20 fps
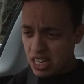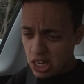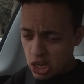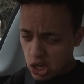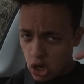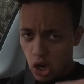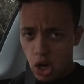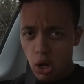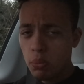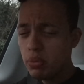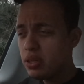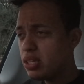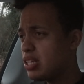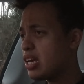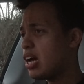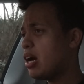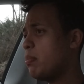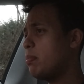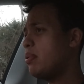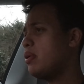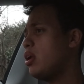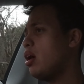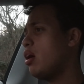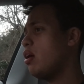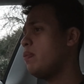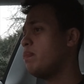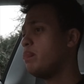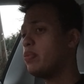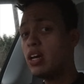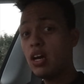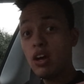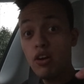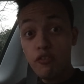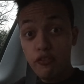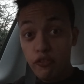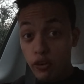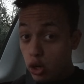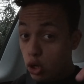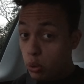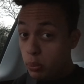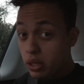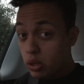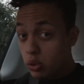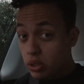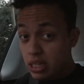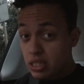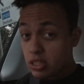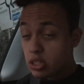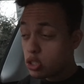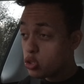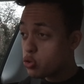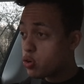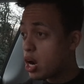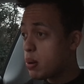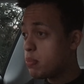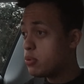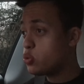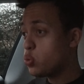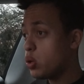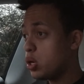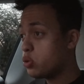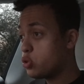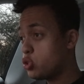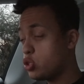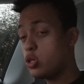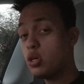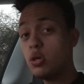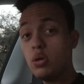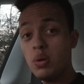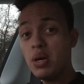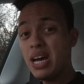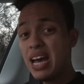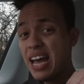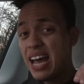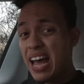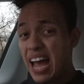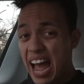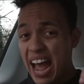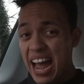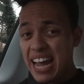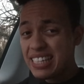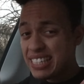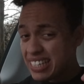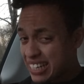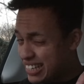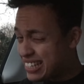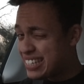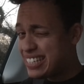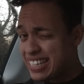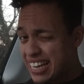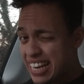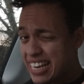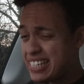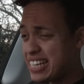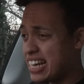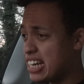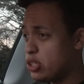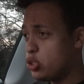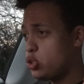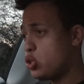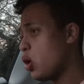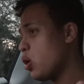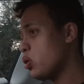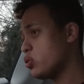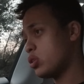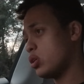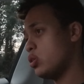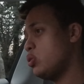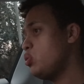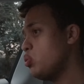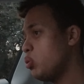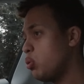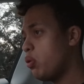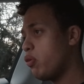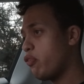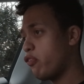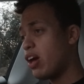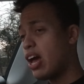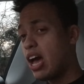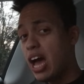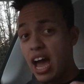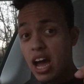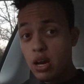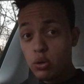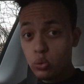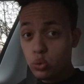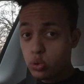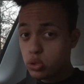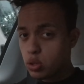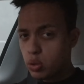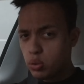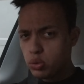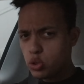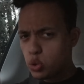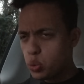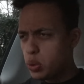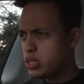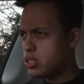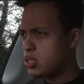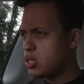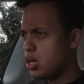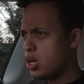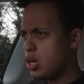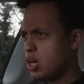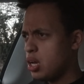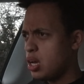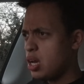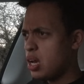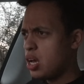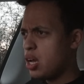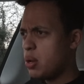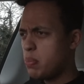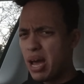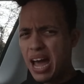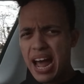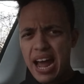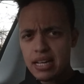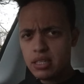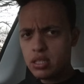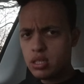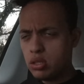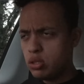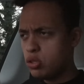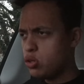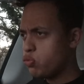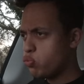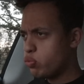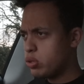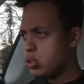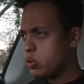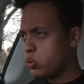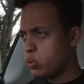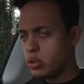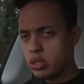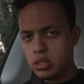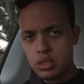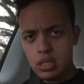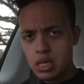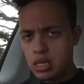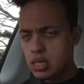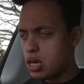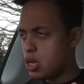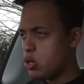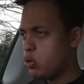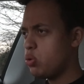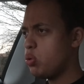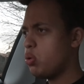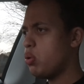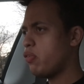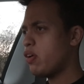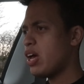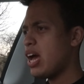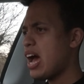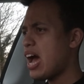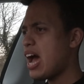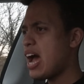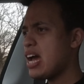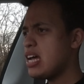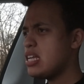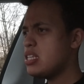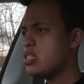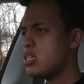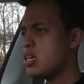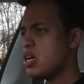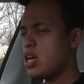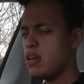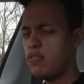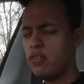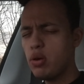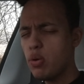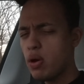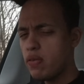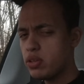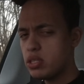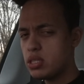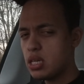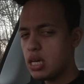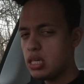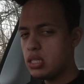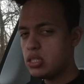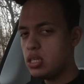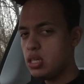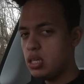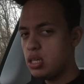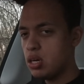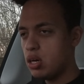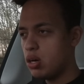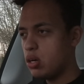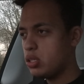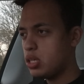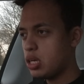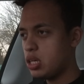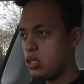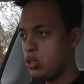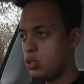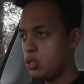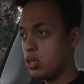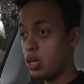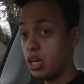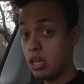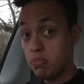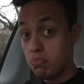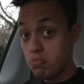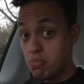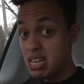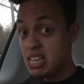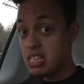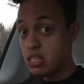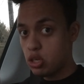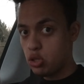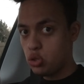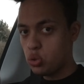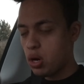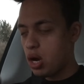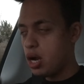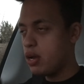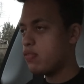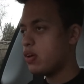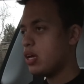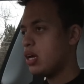Comment down below. Follow me on Instagram as well too, at sid.north, and also on Twitter at TheRealSidNorth. And if you have a tasty car that you'd like me to drive